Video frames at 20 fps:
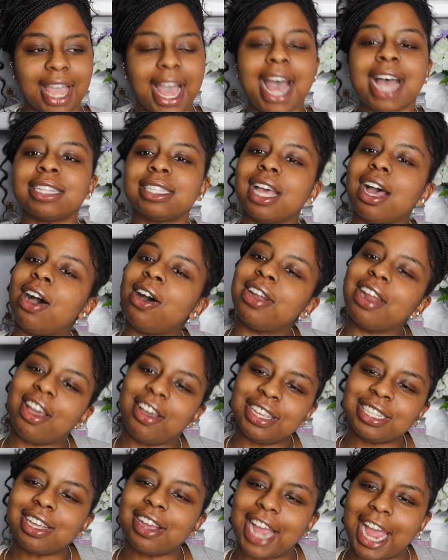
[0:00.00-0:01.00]
I said, oh no,
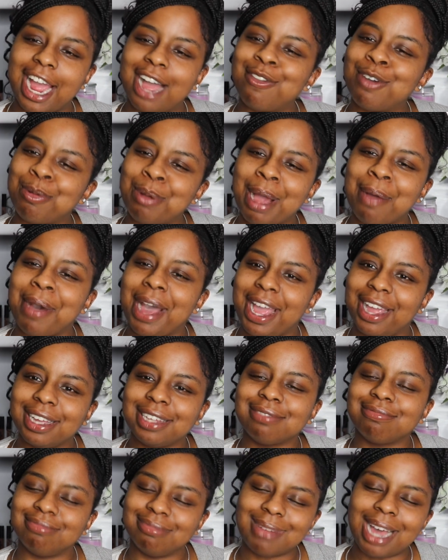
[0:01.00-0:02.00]
it's okay. I'm on my
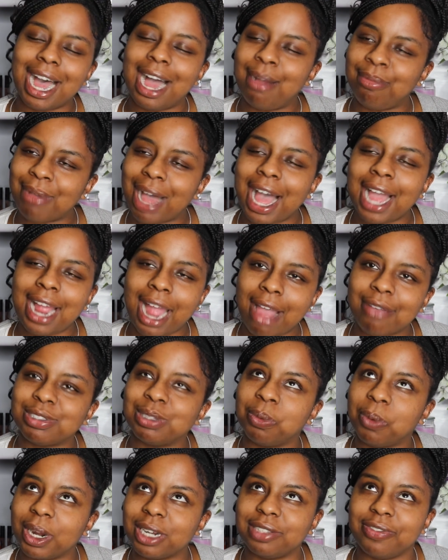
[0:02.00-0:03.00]
way. I'm, I have
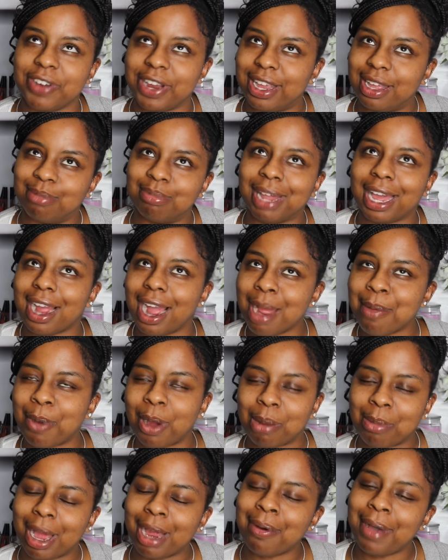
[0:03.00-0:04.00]
some words for him. Like, I'm
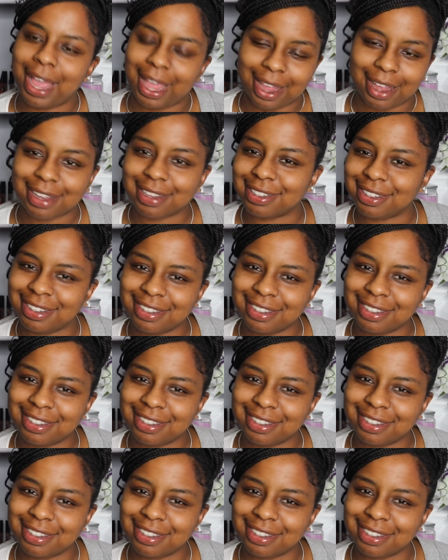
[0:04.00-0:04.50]
on my way.